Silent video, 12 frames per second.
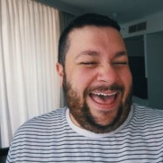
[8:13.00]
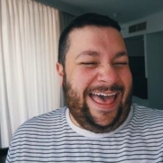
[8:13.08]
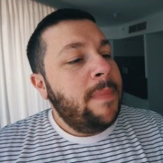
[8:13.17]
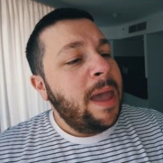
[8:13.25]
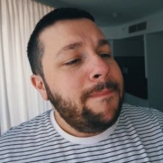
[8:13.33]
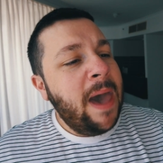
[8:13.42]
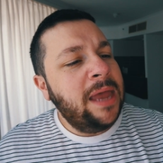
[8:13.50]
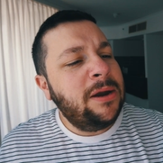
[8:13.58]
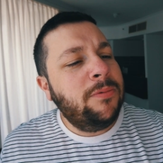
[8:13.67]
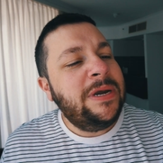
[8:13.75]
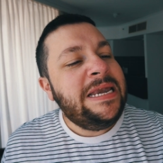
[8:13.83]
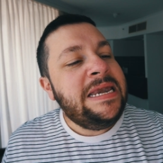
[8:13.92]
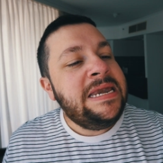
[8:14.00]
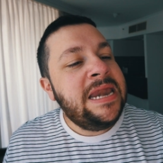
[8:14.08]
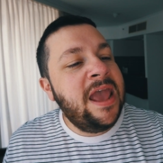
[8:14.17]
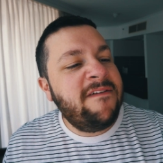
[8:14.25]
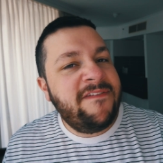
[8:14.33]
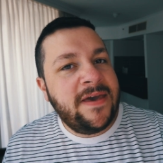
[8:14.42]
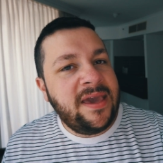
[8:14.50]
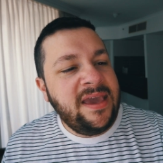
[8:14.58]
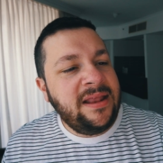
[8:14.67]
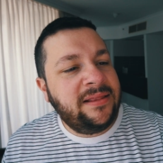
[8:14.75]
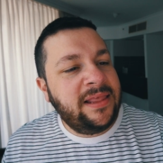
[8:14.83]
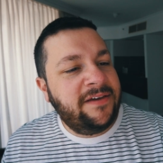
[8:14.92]
My partner would never
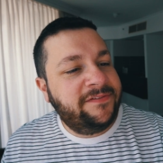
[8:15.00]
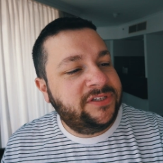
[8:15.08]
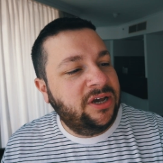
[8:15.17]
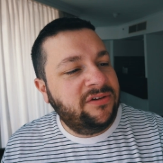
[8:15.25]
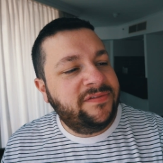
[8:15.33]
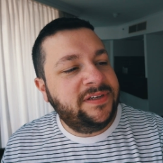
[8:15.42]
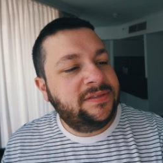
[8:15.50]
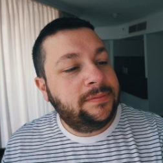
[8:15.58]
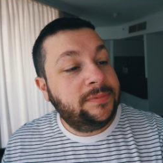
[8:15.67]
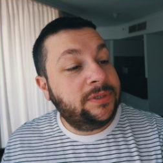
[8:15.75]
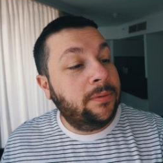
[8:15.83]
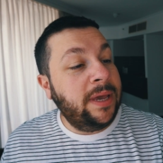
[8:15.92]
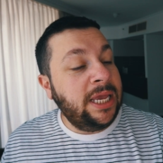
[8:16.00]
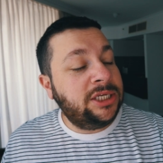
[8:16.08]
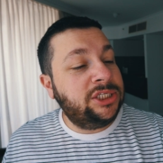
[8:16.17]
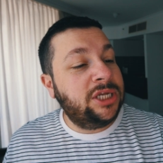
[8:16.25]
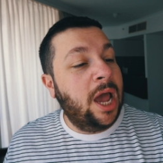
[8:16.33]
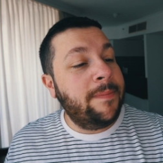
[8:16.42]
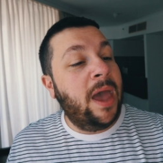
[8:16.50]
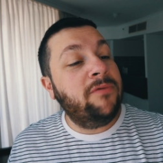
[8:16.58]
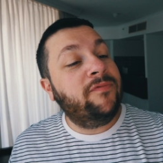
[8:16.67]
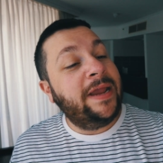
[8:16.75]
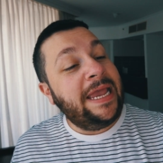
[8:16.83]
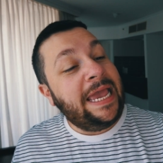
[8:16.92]
eat leftovers. So each time I
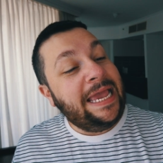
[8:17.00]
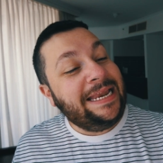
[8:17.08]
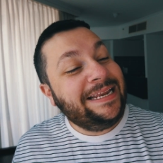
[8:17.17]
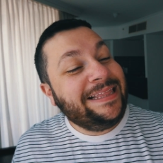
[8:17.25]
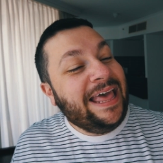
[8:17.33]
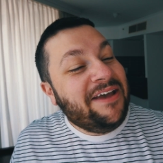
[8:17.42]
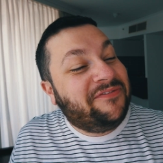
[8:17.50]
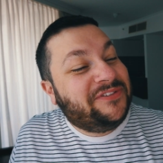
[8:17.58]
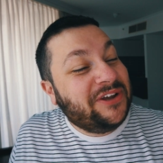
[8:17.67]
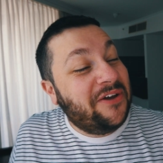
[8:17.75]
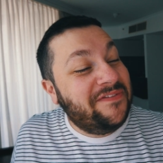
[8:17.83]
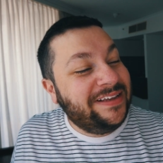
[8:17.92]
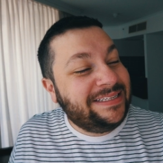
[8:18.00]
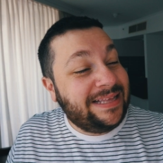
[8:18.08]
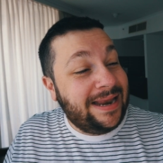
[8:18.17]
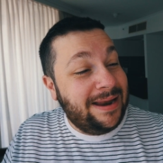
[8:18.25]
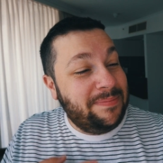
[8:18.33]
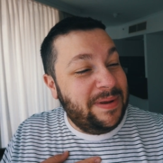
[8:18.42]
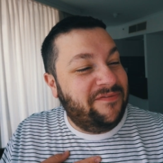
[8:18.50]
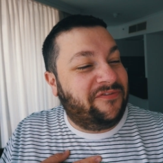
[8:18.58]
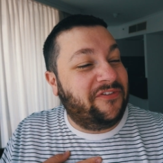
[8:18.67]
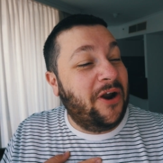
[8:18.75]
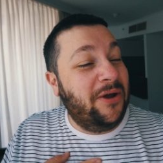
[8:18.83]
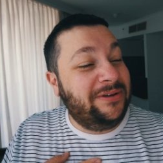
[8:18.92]
reheated leftovers that had been
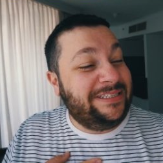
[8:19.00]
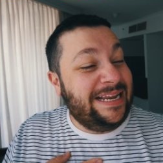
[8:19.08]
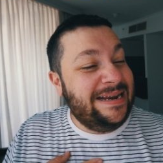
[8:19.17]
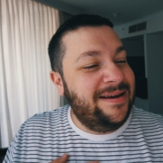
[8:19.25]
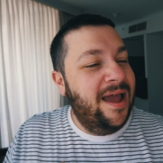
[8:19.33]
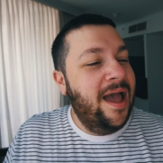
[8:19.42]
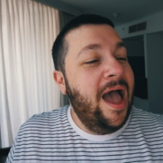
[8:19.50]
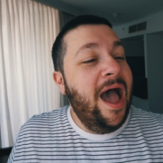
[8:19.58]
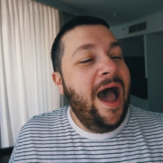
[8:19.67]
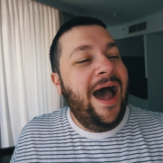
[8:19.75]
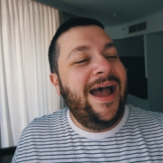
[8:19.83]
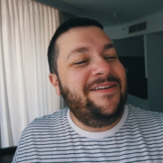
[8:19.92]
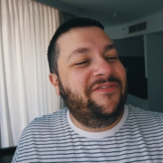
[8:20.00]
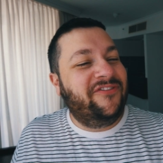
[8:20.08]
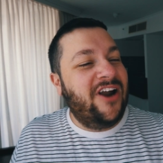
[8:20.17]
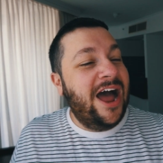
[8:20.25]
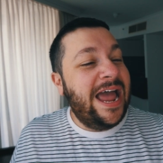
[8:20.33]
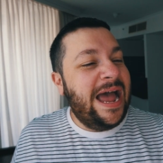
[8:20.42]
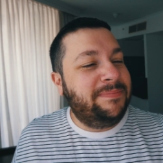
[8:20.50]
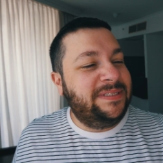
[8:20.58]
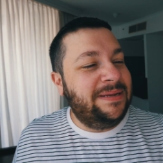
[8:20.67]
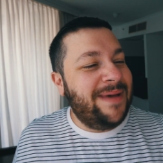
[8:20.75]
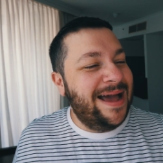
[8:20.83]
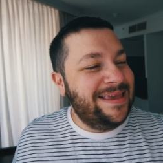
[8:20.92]
frozen, I'd fry up
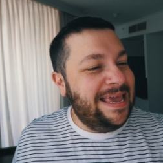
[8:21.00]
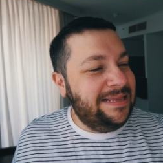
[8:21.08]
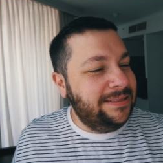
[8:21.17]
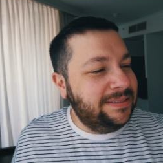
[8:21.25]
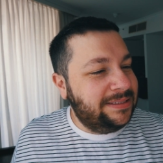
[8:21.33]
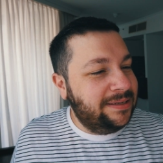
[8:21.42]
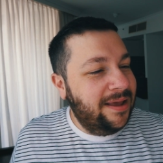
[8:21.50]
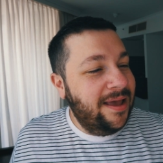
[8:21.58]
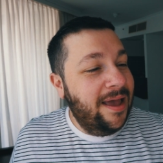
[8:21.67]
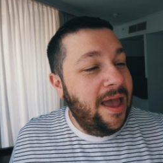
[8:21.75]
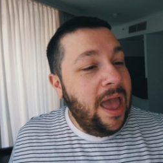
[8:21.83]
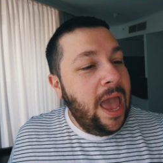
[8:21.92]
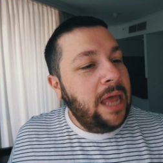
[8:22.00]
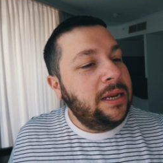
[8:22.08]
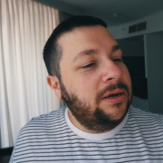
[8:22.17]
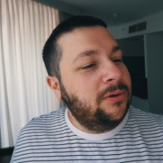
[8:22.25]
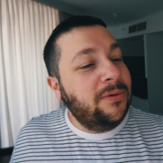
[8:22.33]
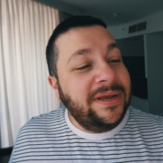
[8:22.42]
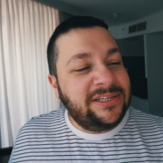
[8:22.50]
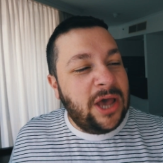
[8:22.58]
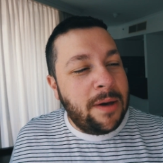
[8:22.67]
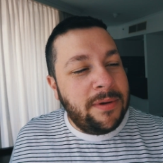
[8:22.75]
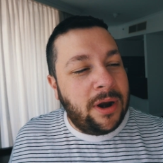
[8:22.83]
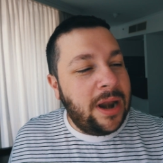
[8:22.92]
some onions. And he'd always
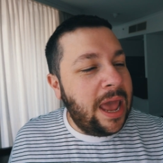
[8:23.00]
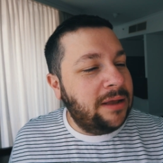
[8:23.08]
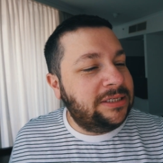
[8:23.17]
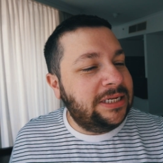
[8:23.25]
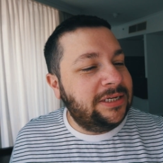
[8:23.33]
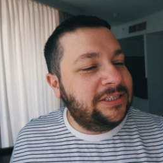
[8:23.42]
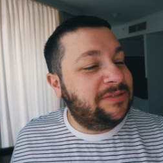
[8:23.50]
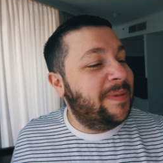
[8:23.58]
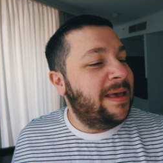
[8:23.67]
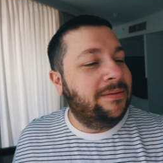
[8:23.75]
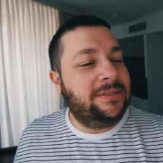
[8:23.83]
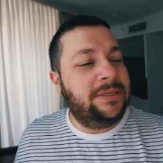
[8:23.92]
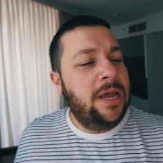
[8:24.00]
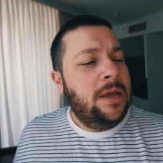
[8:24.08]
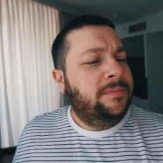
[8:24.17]
comment on how dinner smelt.